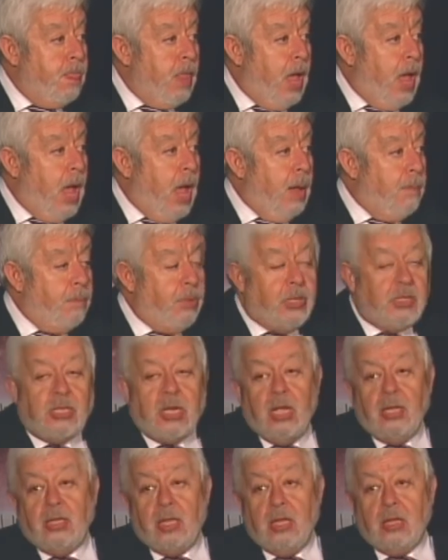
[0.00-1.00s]
I
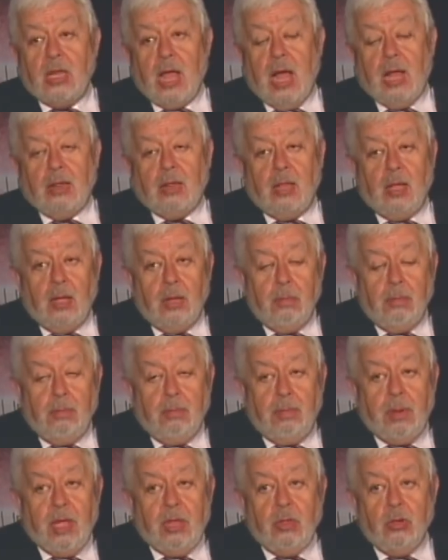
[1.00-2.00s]
presented that
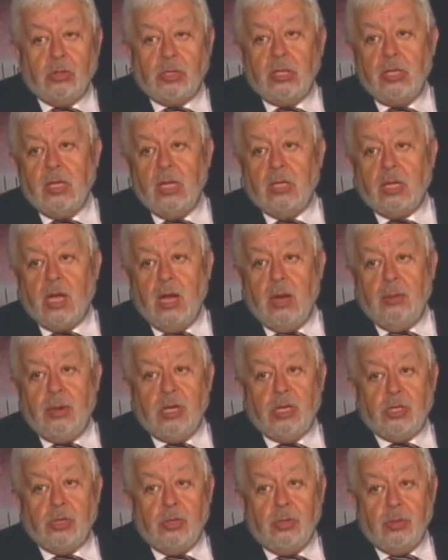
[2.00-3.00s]
videos in the
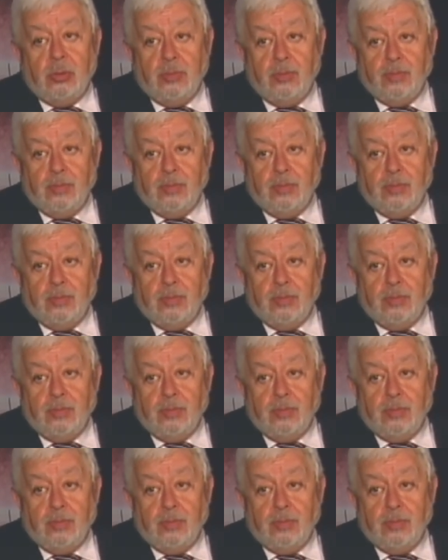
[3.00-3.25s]
television